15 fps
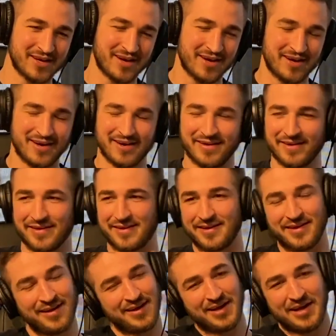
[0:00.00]

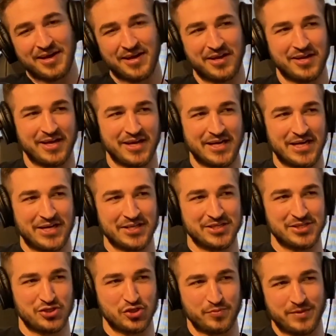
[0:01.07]
gonna get all these
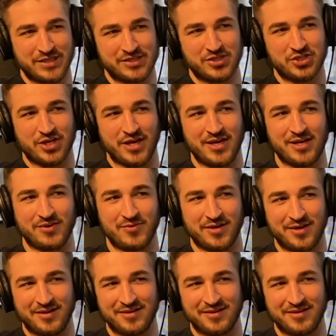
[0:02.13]
newbies in January,